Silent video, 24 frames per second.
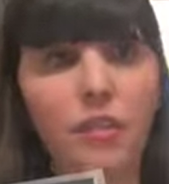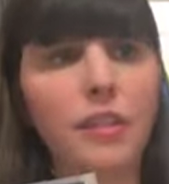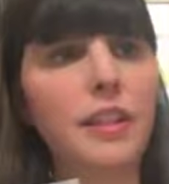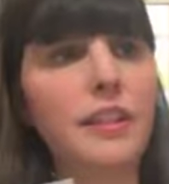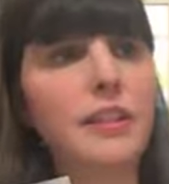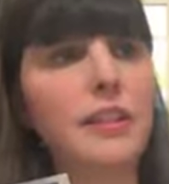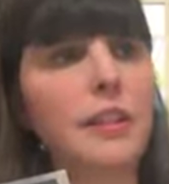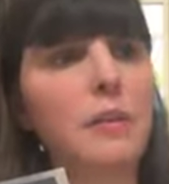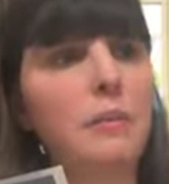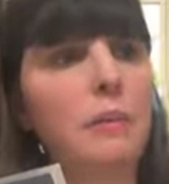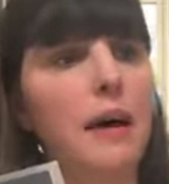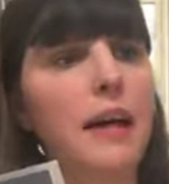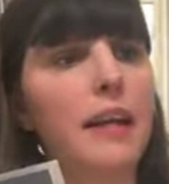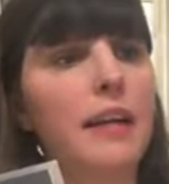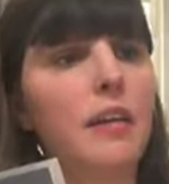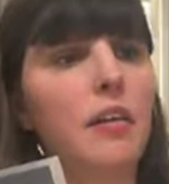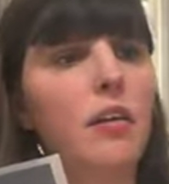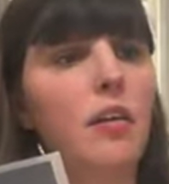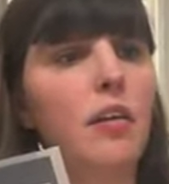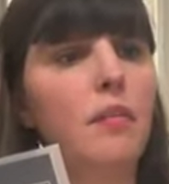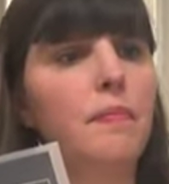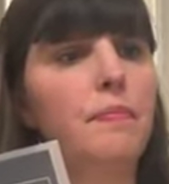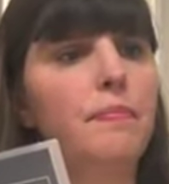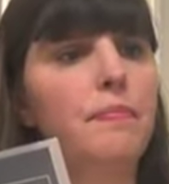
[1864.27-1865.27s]
on this
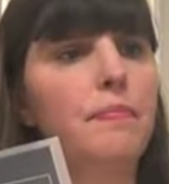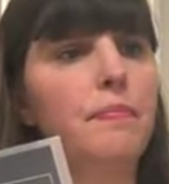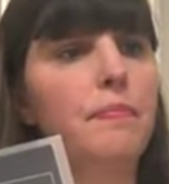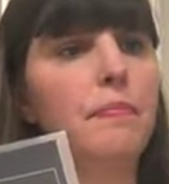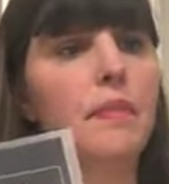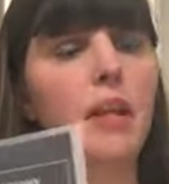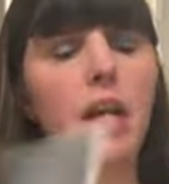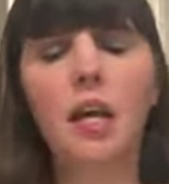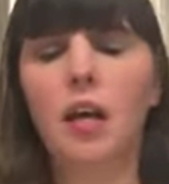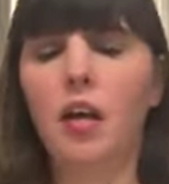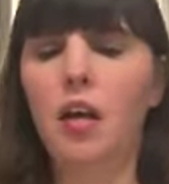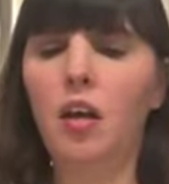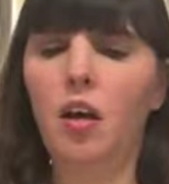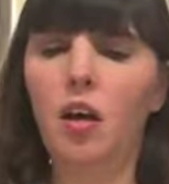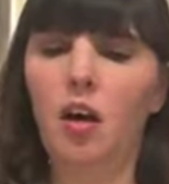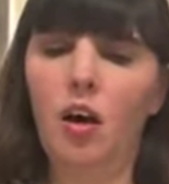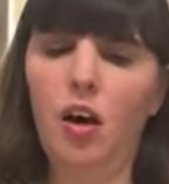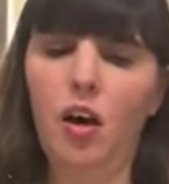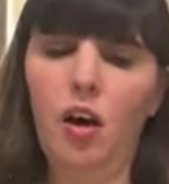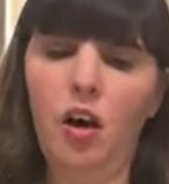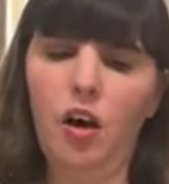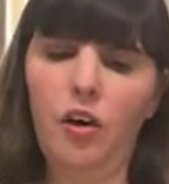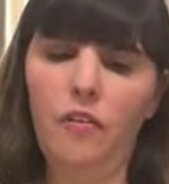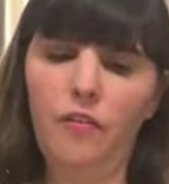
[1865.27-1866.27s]
one.
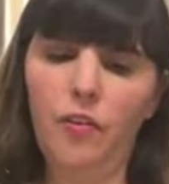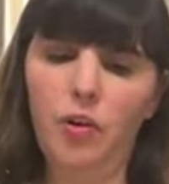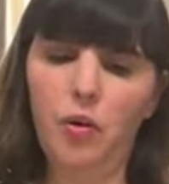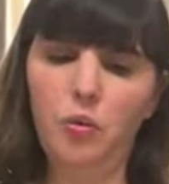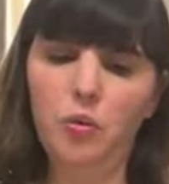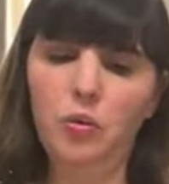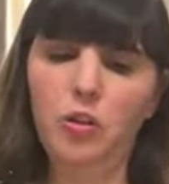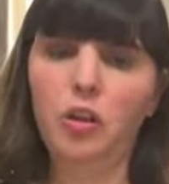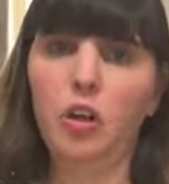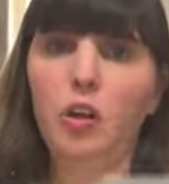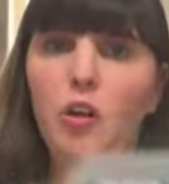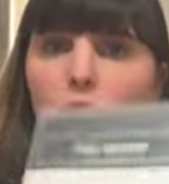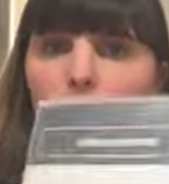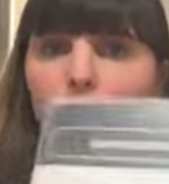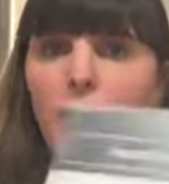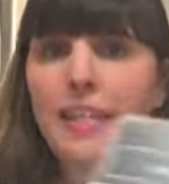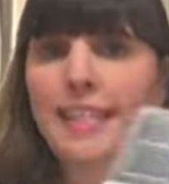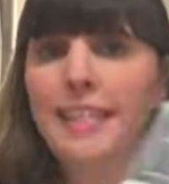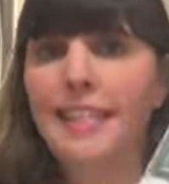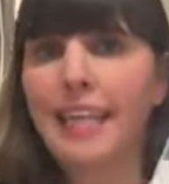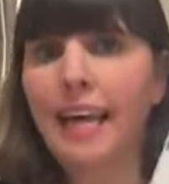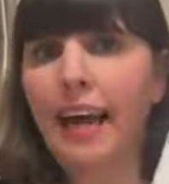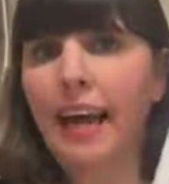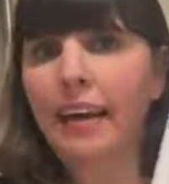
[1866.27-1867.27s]
I've also
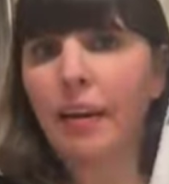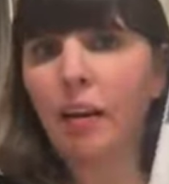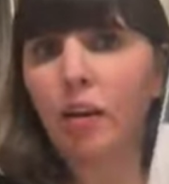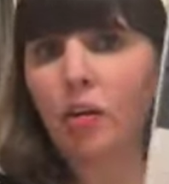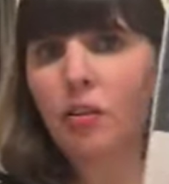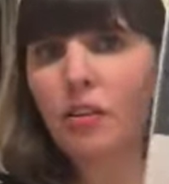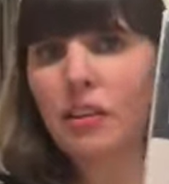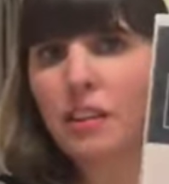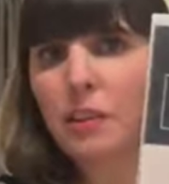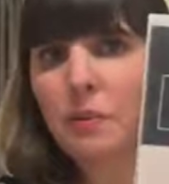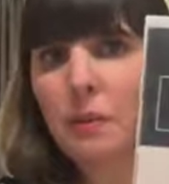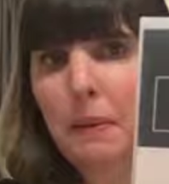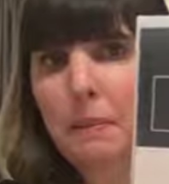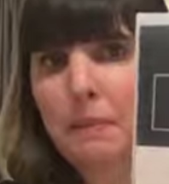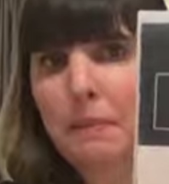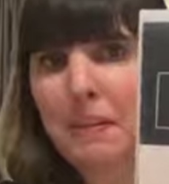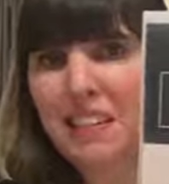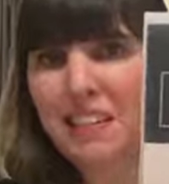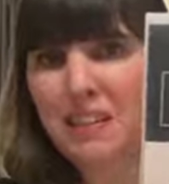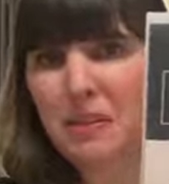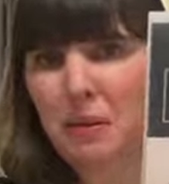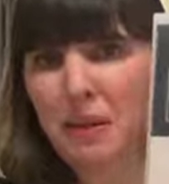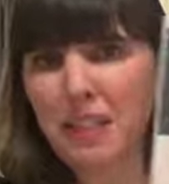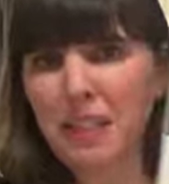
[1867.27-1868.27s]
got a Day on this one,
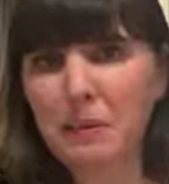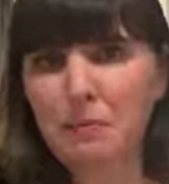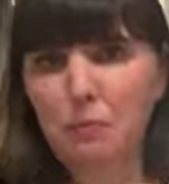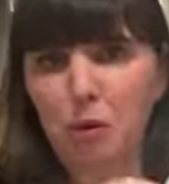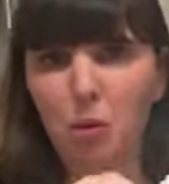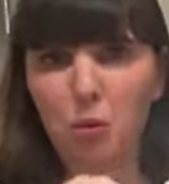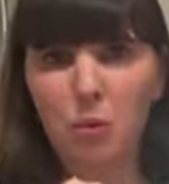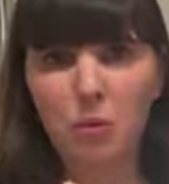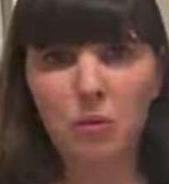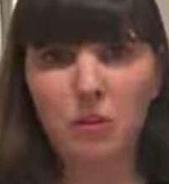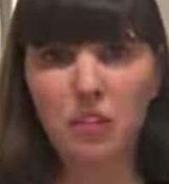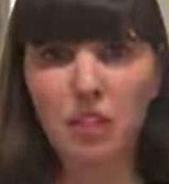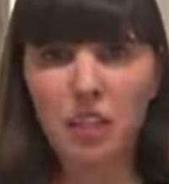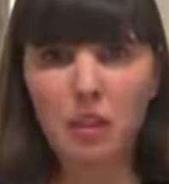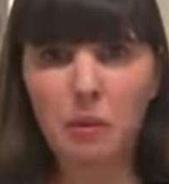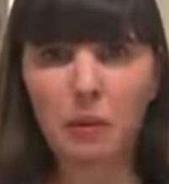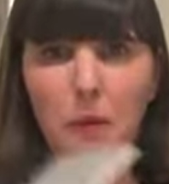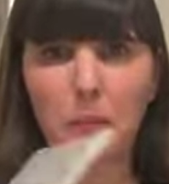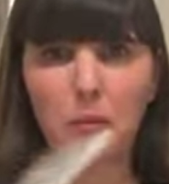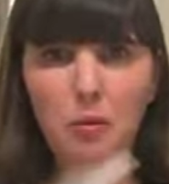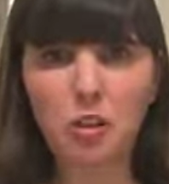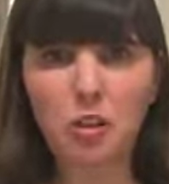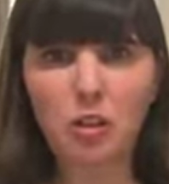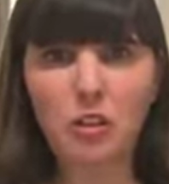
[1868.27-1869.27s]
but it's quite small,
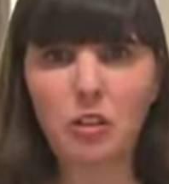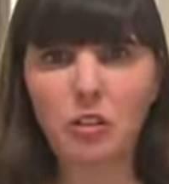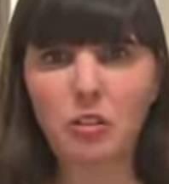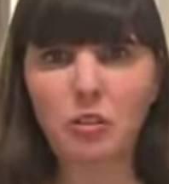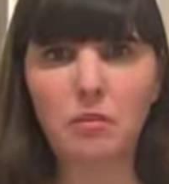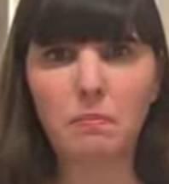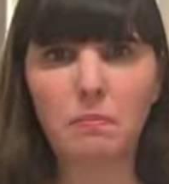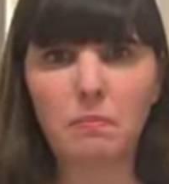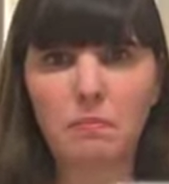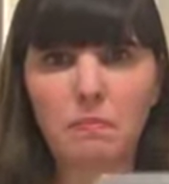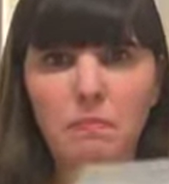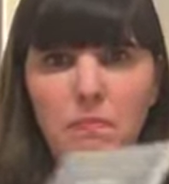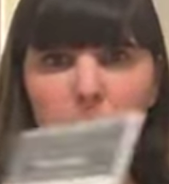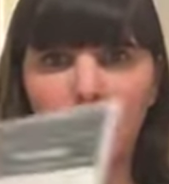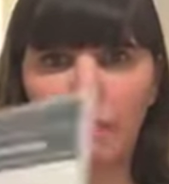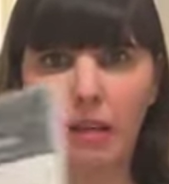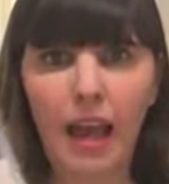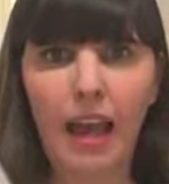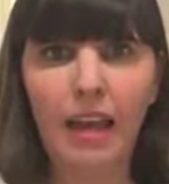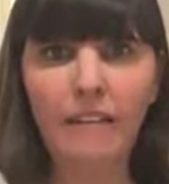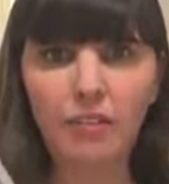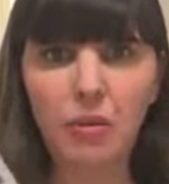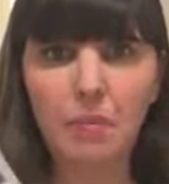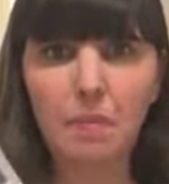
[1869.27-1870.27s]
so I want to
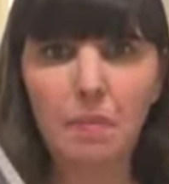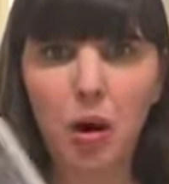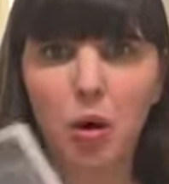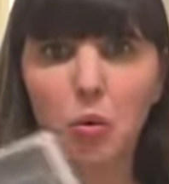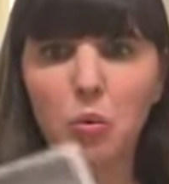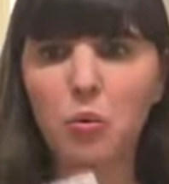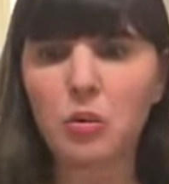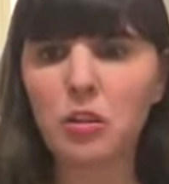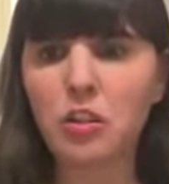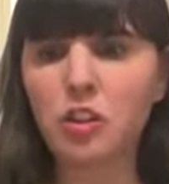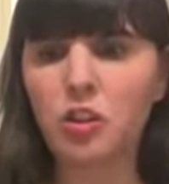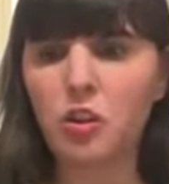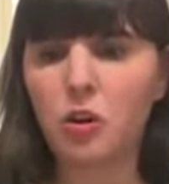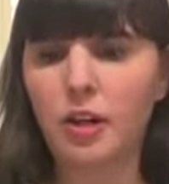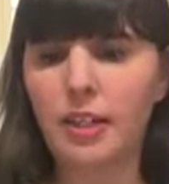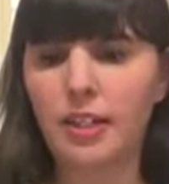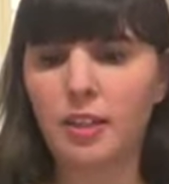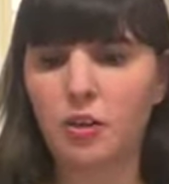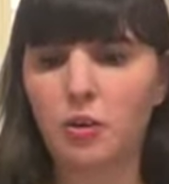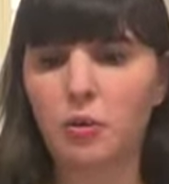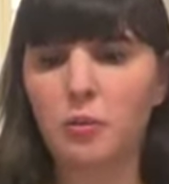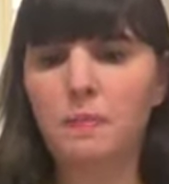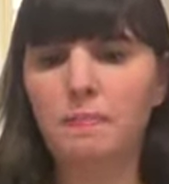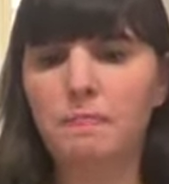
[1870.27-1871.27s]
have a bold
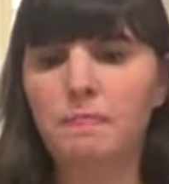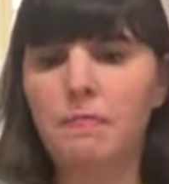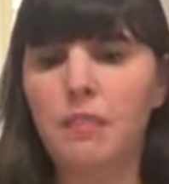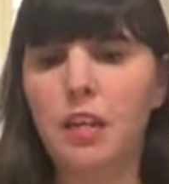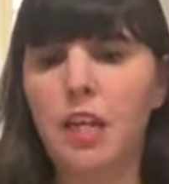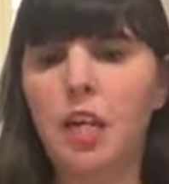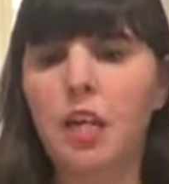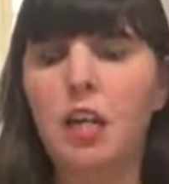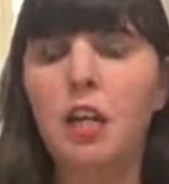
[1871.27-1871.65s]
title.